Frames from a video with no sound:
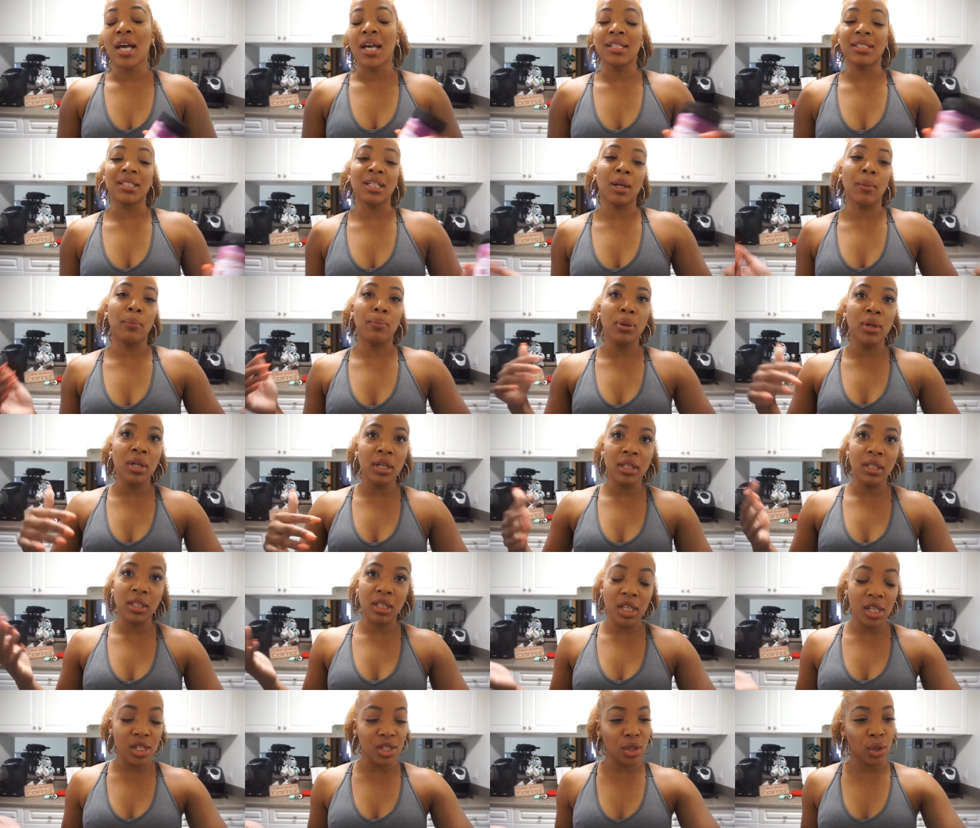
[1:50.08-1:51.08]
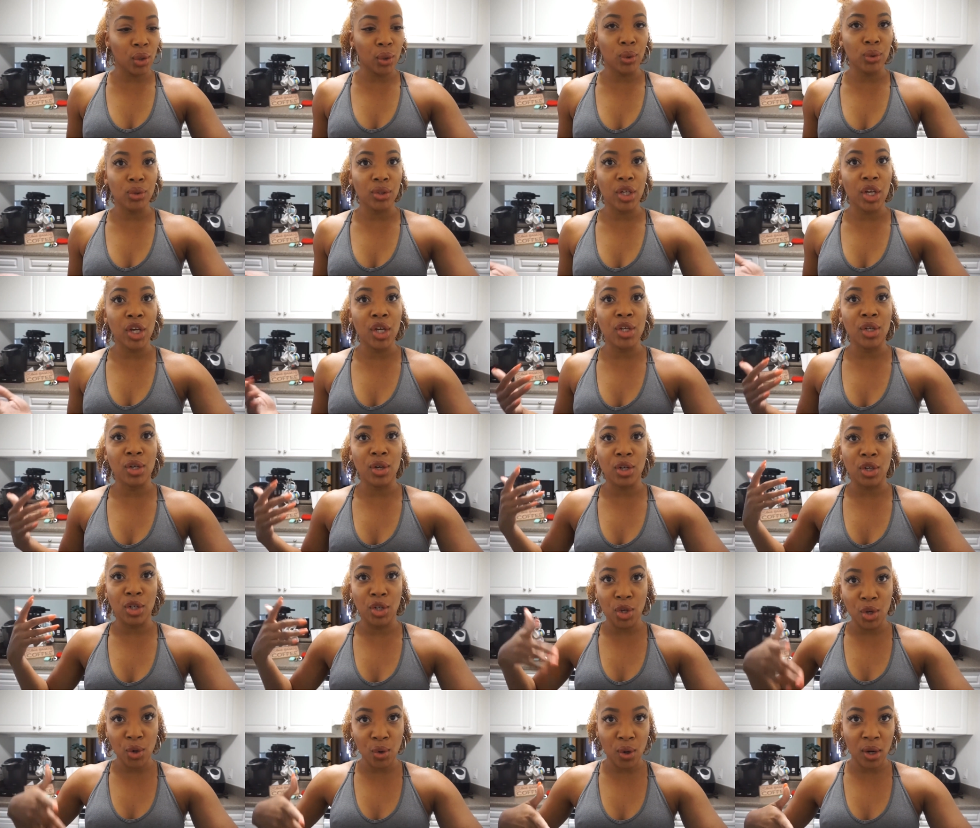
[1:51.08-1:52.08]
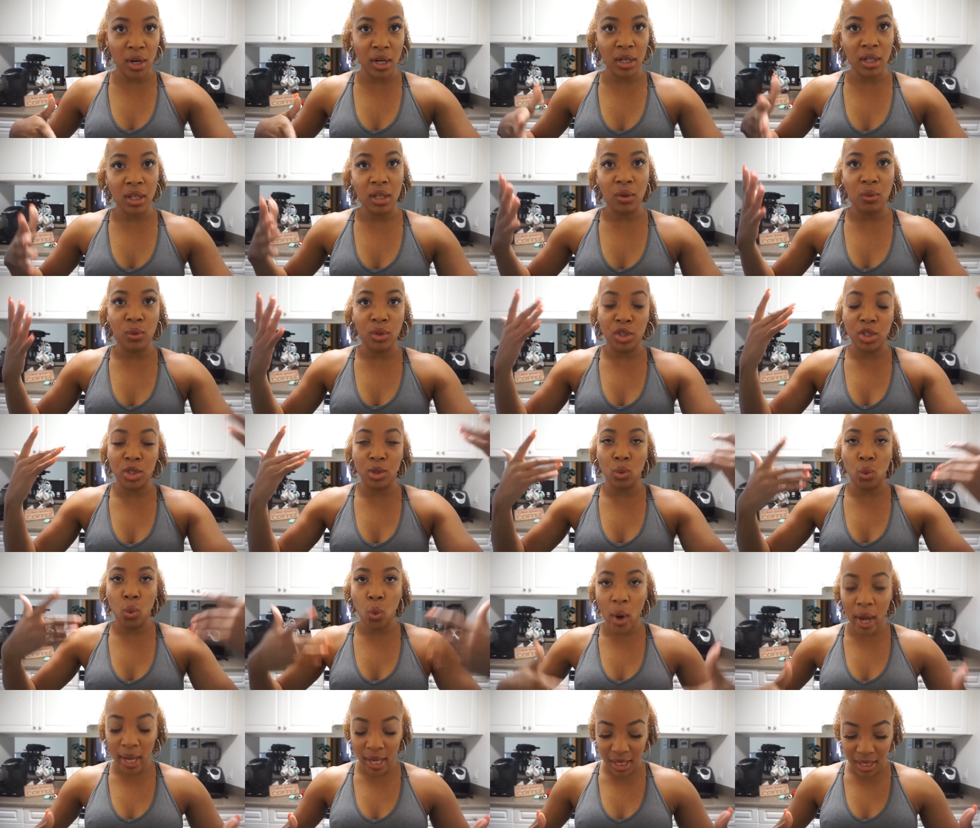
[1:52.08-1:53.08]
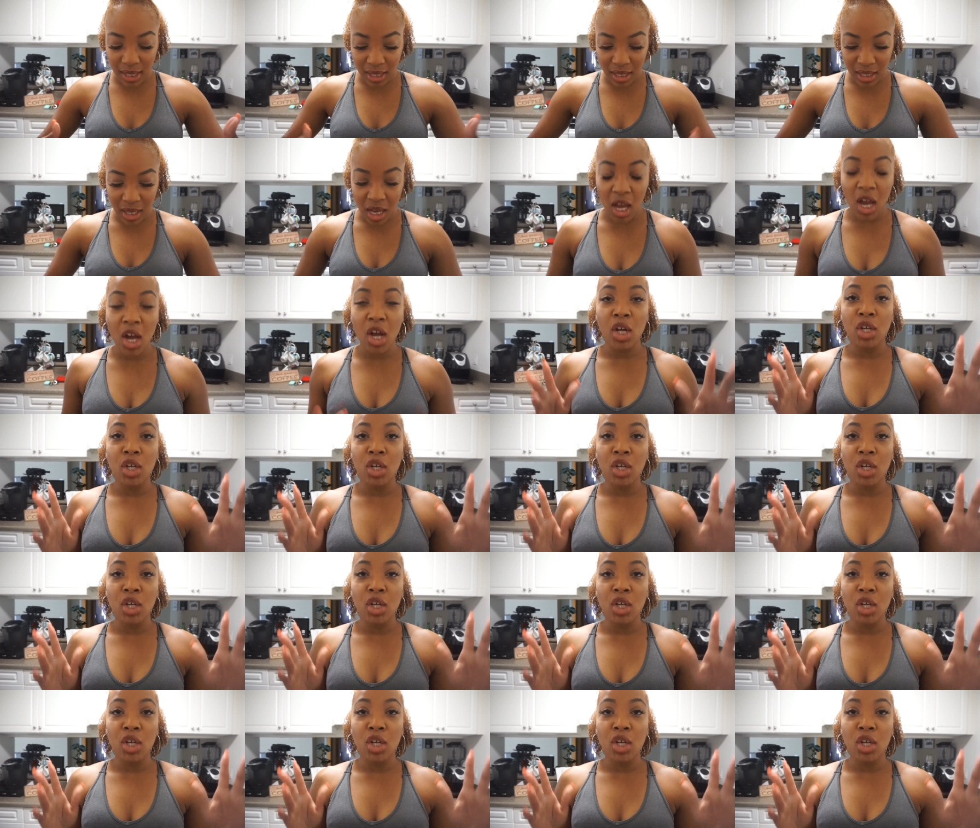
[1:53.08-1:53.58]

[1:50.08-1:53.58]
instead of putting the ketones in your urine, which is waste.